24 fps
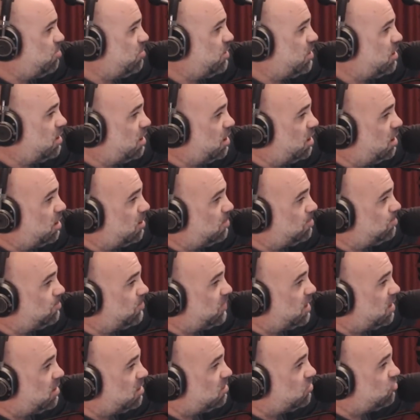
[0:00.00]
uh-huh. um,
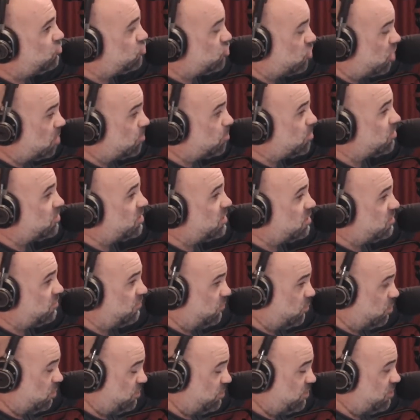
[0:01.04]
sharper than the
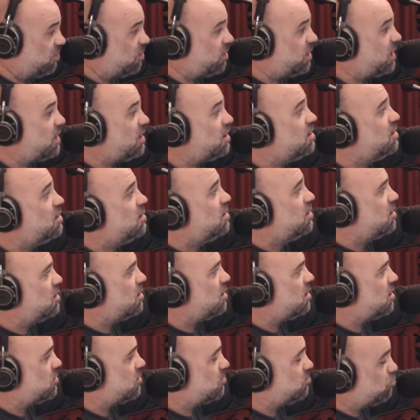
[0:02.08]
four thirty.
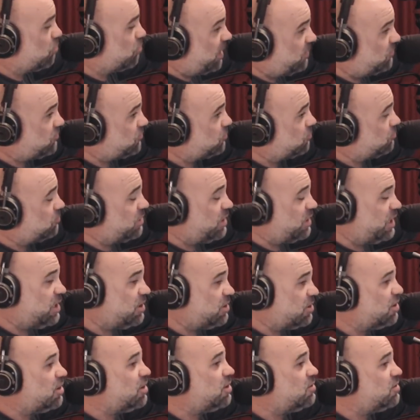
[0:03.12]
Uh, the brakes are really
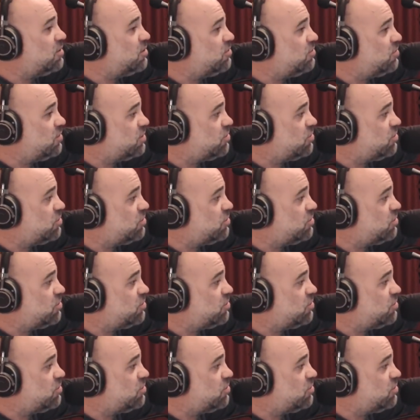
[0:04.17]
good. The the